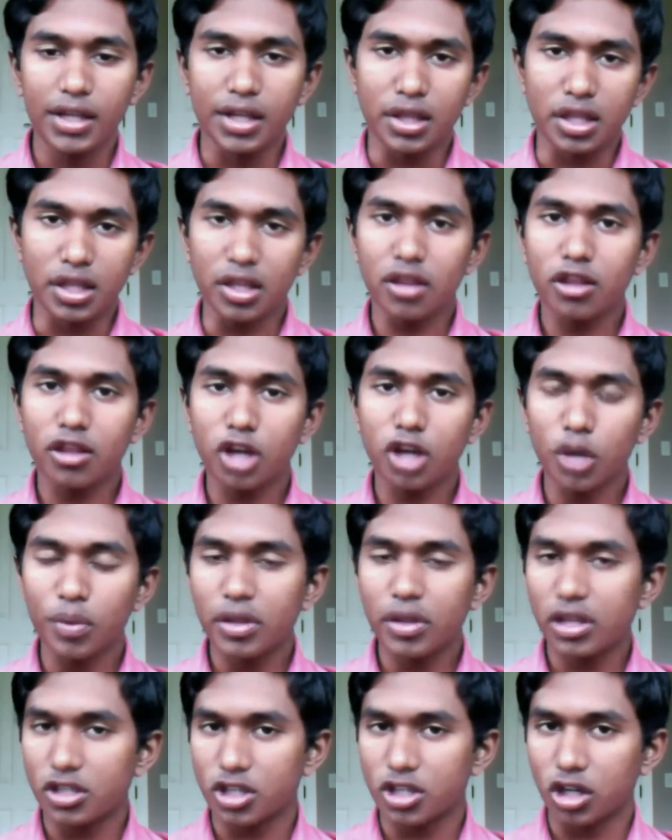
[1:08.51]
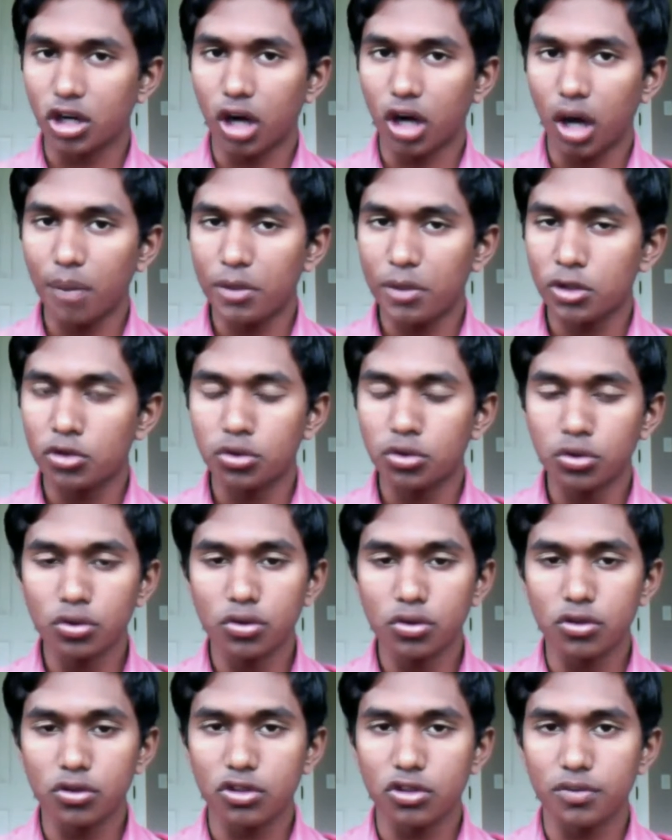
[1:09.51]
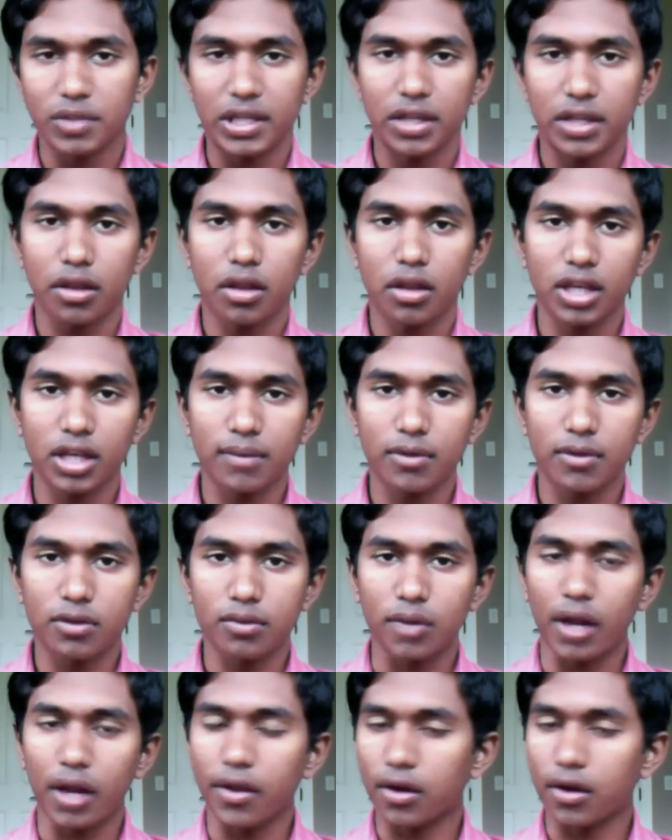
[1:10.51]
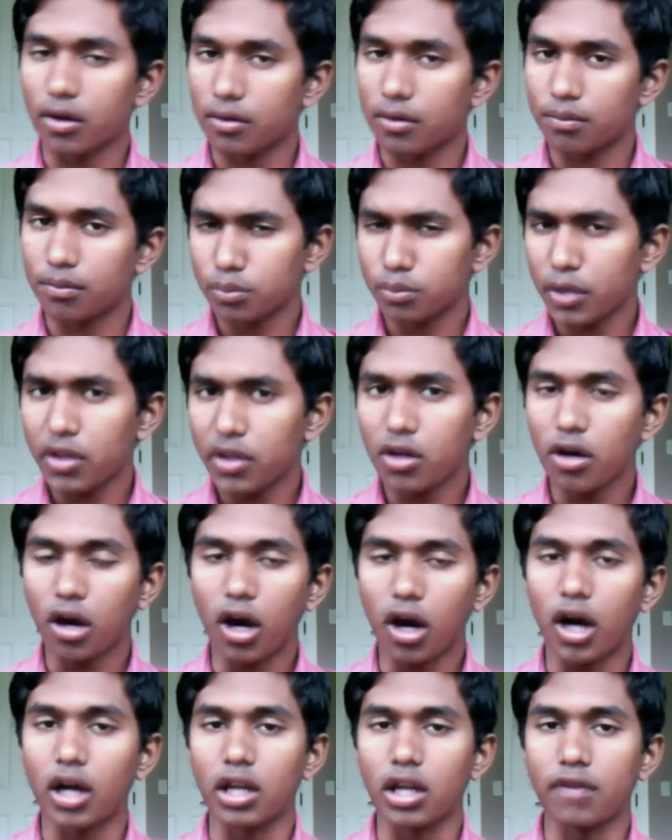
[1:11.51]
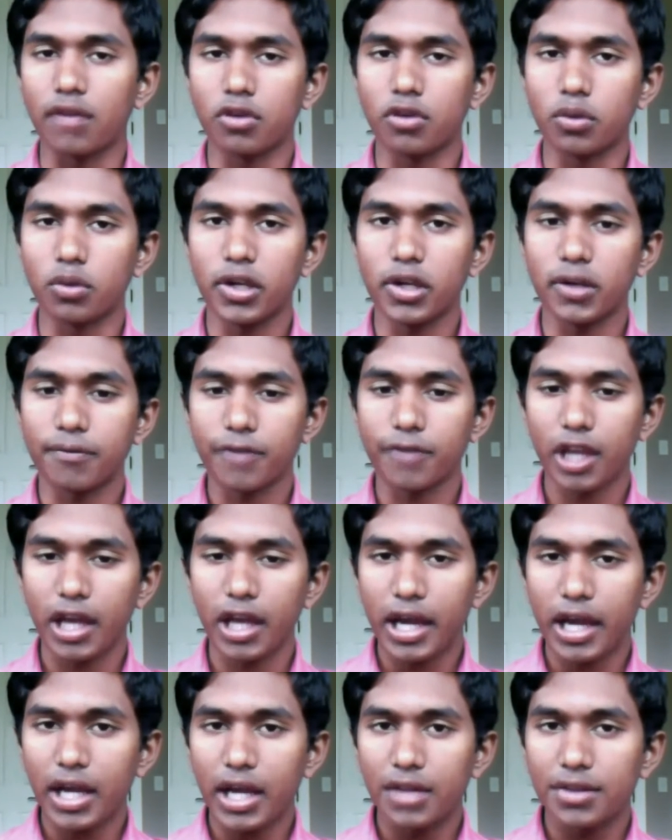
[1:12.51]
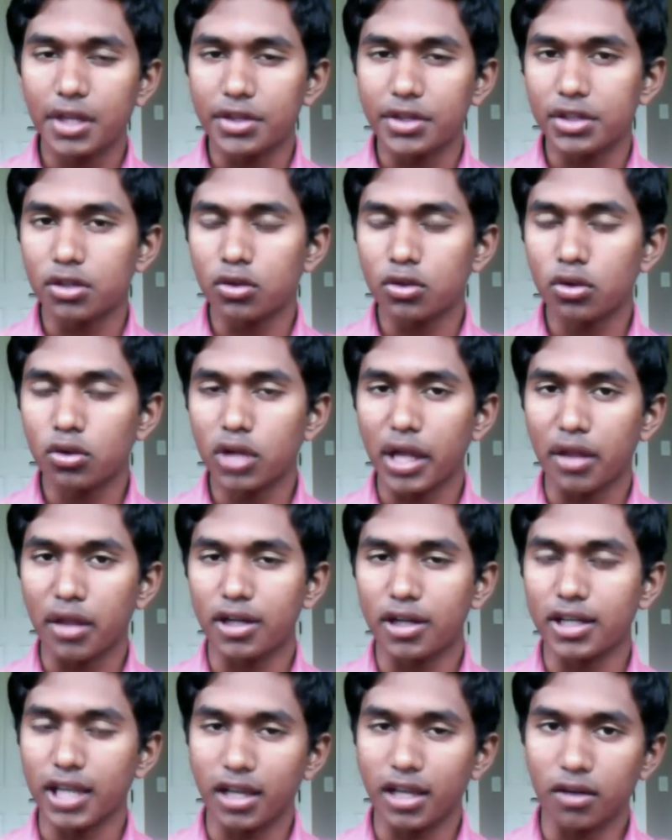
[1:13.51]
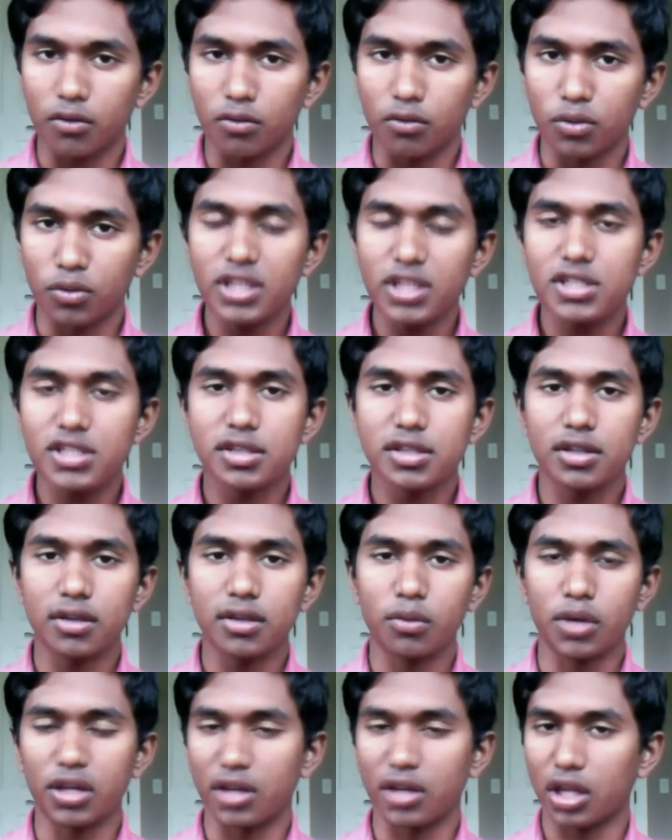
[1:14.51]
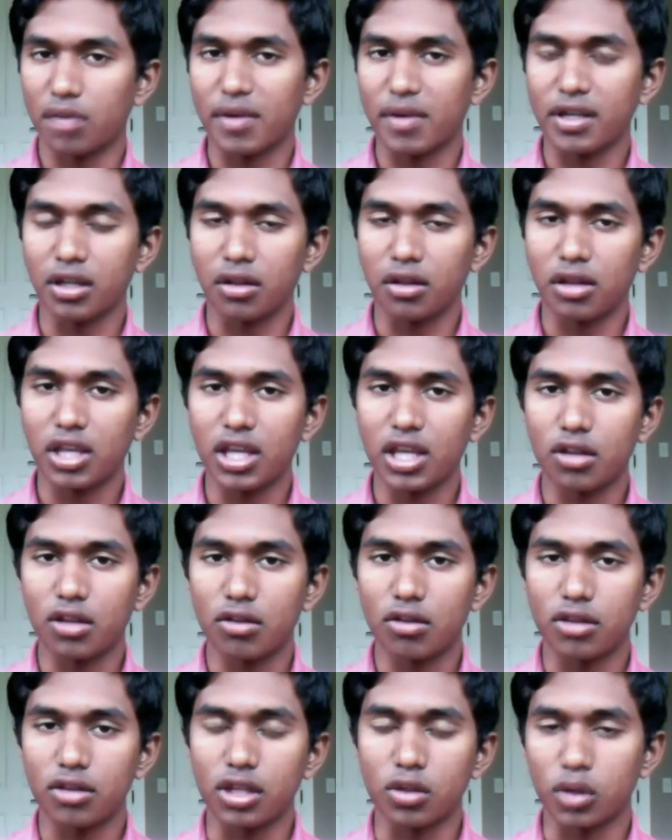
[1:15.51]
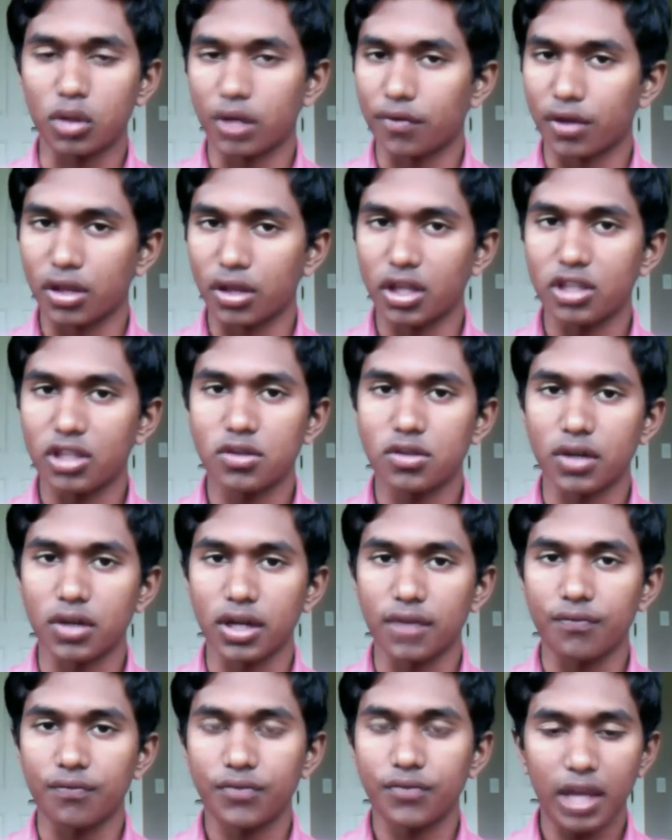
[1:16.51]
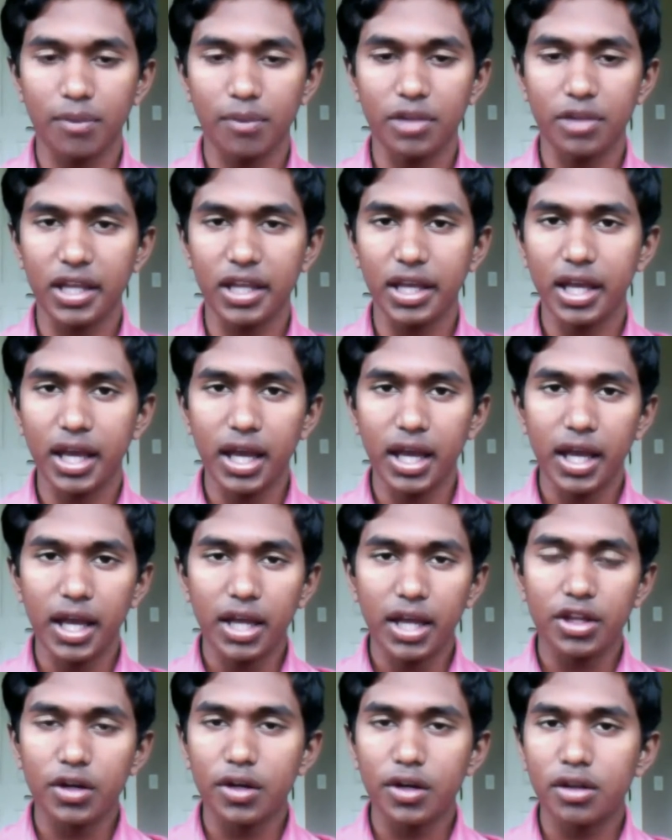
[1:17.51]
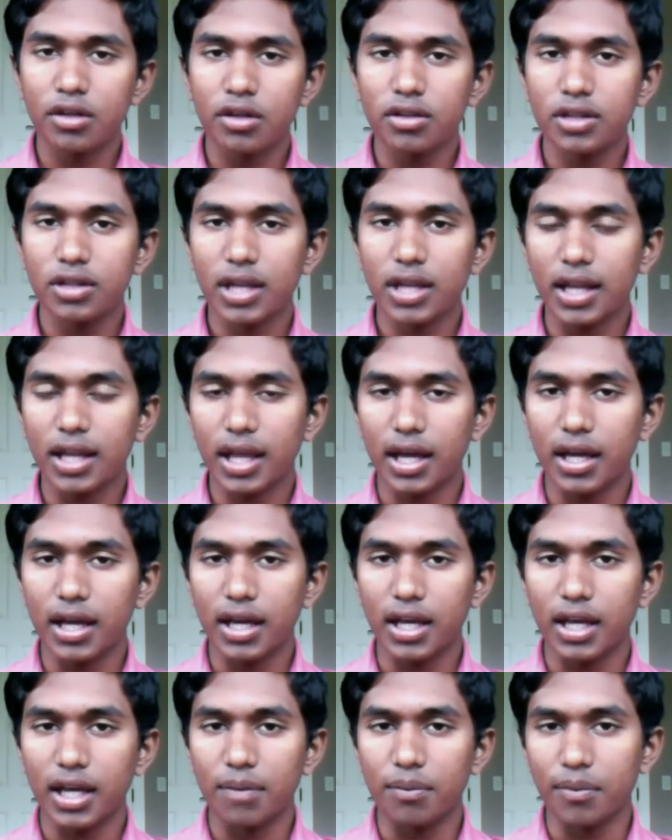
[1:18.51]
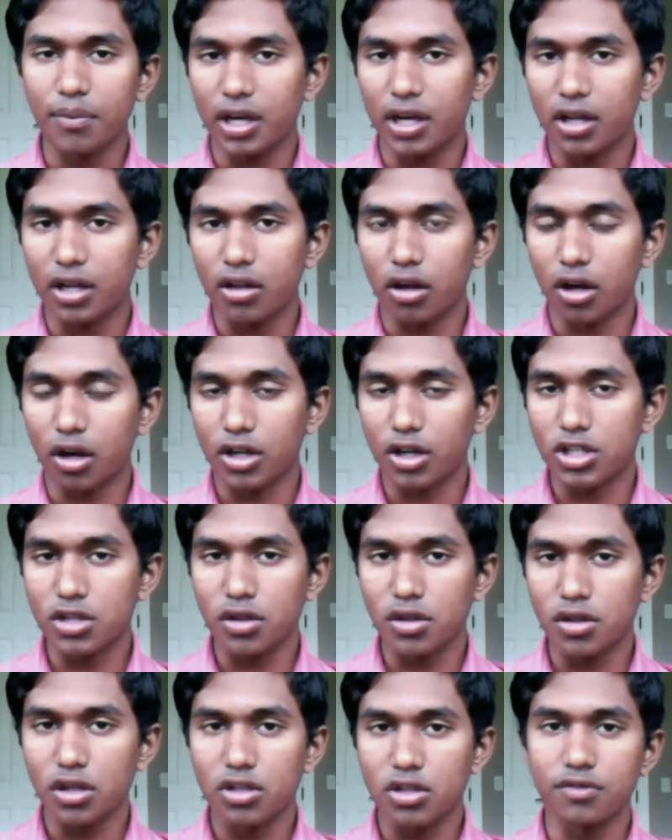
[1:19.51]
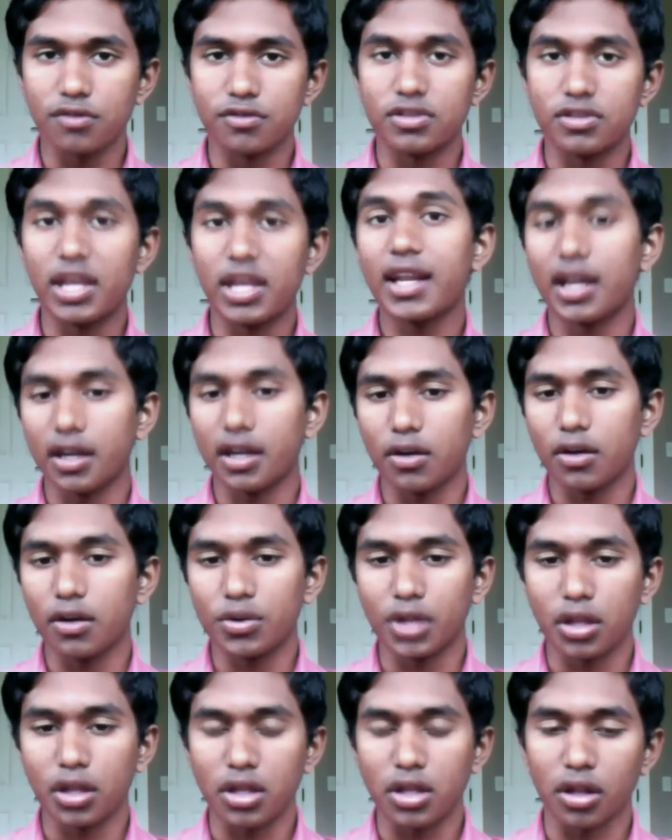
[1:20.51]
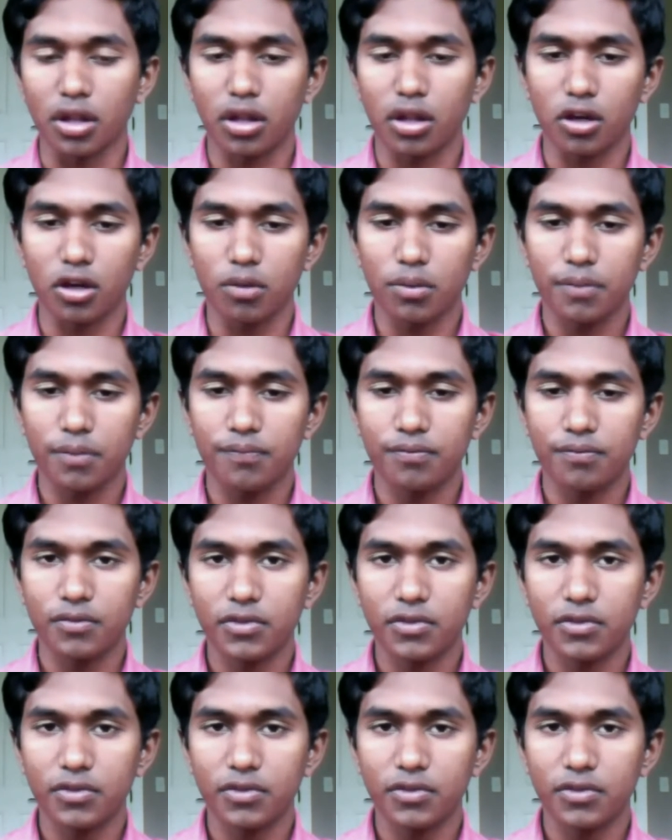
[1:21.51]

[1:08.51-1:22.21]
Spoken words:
The stethoscope is such a common tool. To me, it seemed rather odd, if you will, that the tool has not yet reached what you'd expect to see in the 21st century. Namely, there isn't yet a large usage of data with the stethoscope.